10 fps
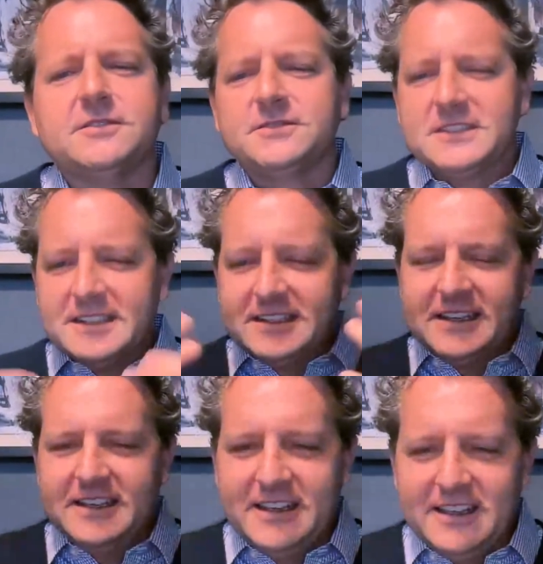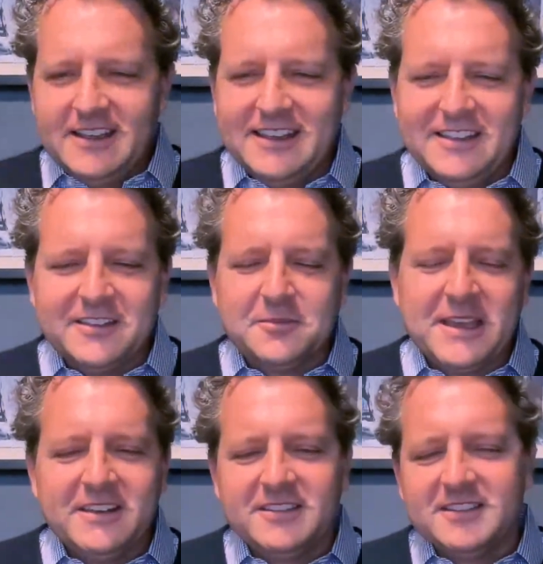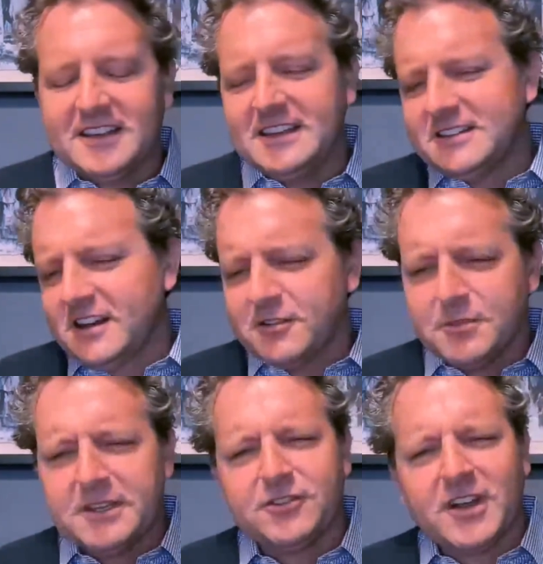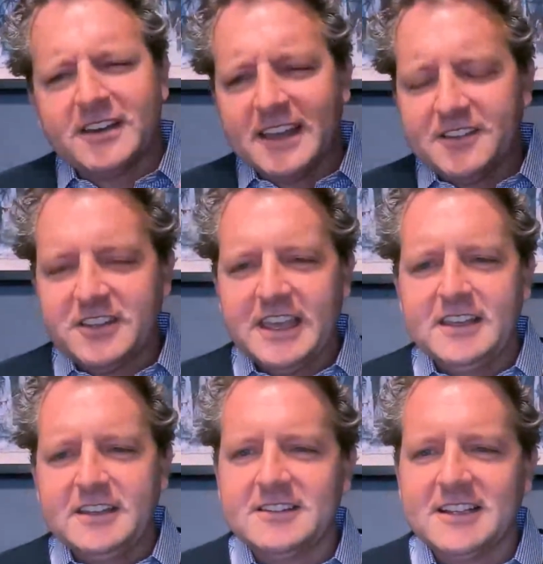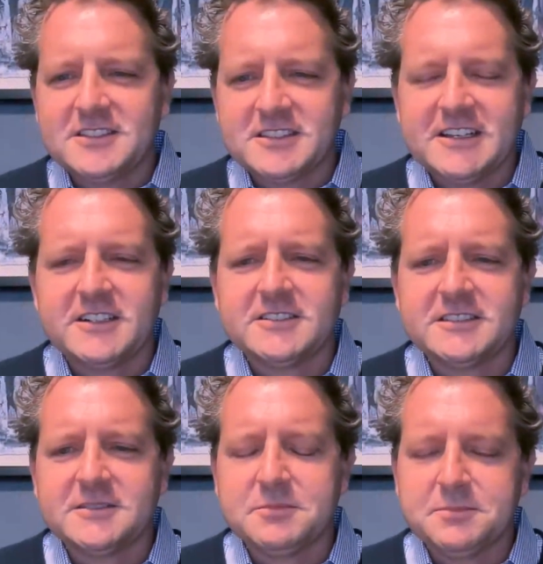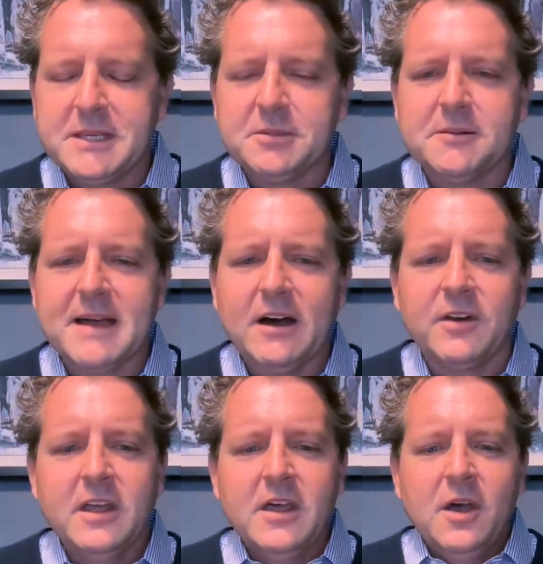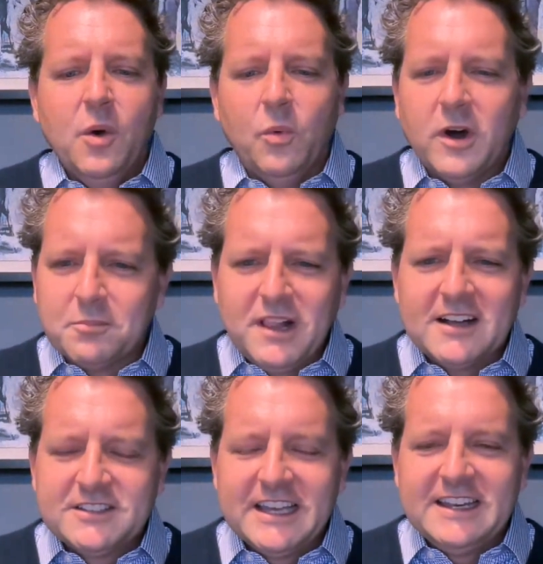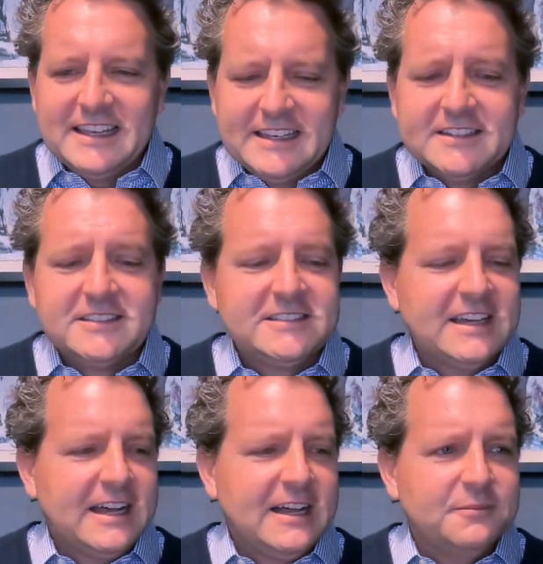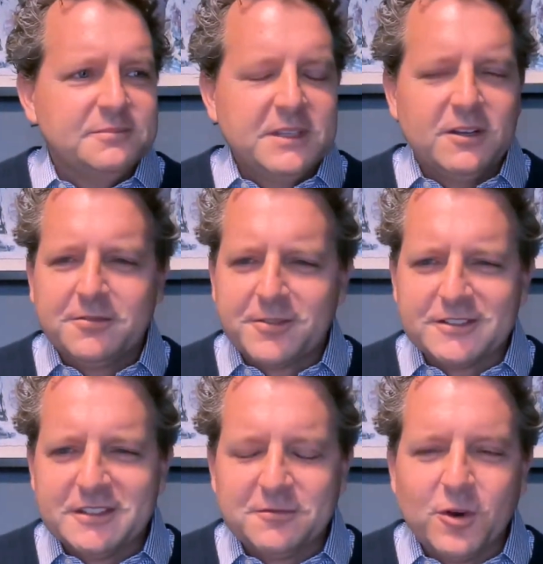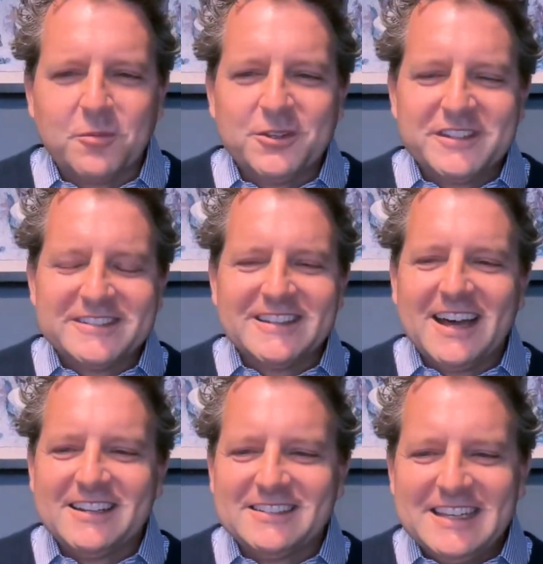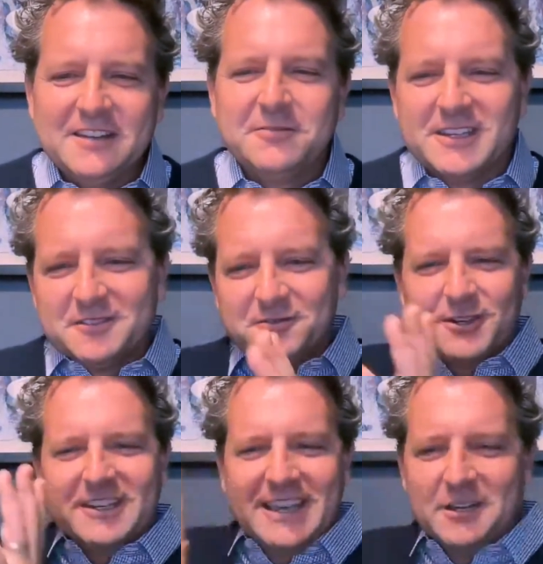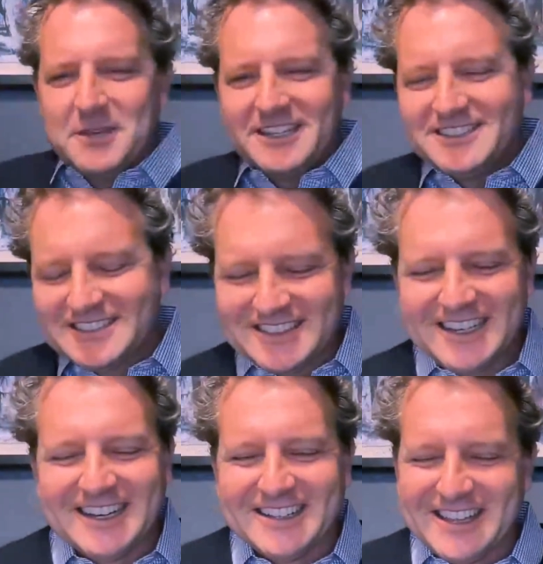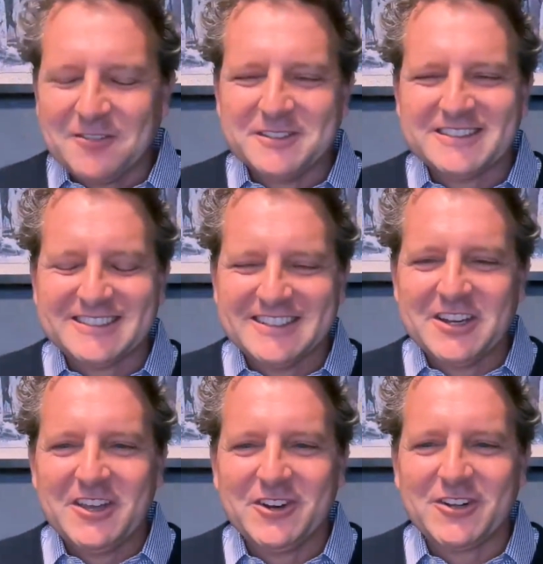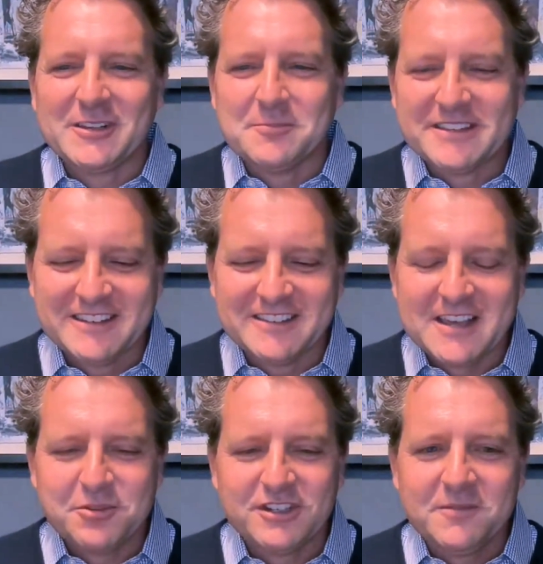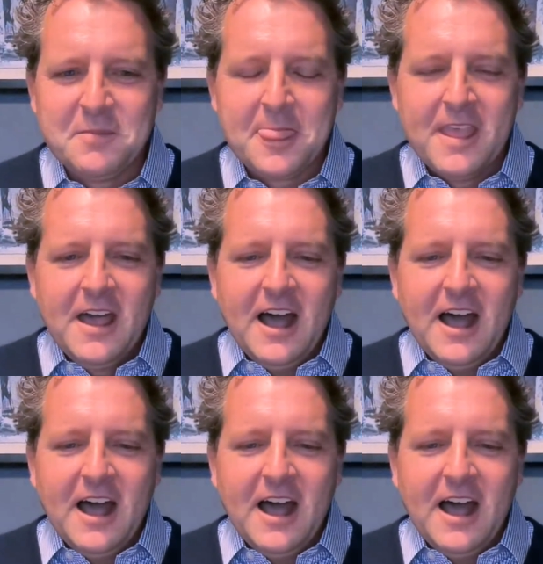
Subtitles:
sort of in the space in government, trying to educate legislators and people about what blockchain is. You know, first and foremost, it's not an infinite free database. That was an early misconception.